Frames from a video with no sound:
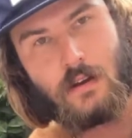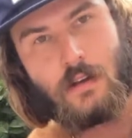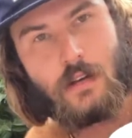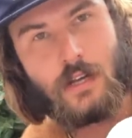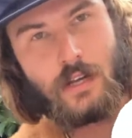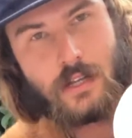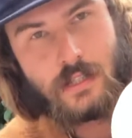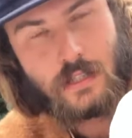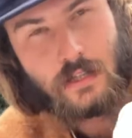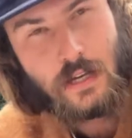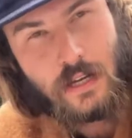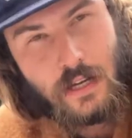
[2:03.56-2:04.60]
You just
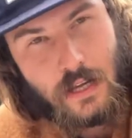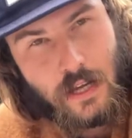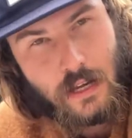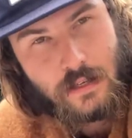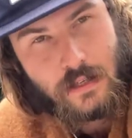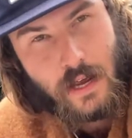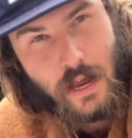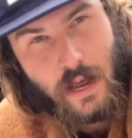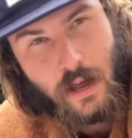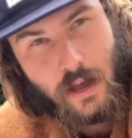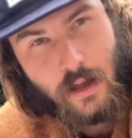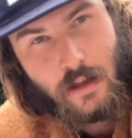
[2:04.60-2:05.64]
need to get
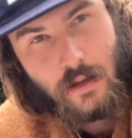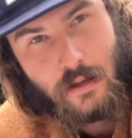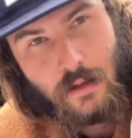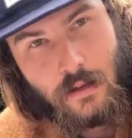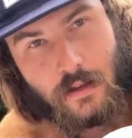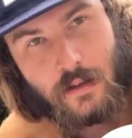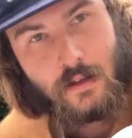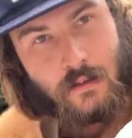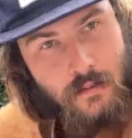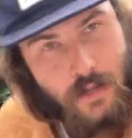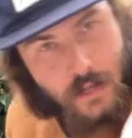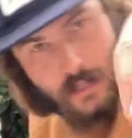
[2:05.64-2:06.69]

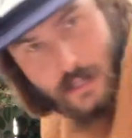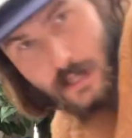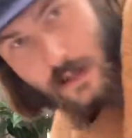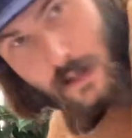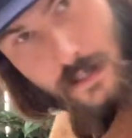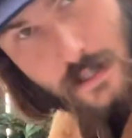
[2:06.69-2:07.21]
you can see this is